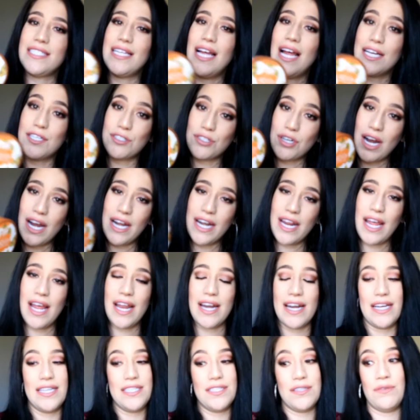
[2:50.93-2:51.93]
I tried it
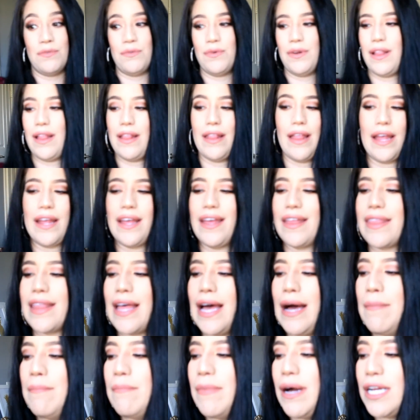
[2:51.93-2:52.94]
and I don't really like it
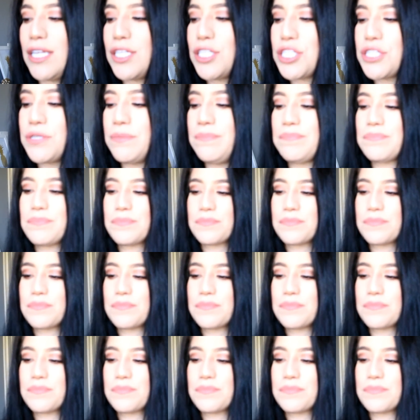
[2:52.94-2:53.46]
that much.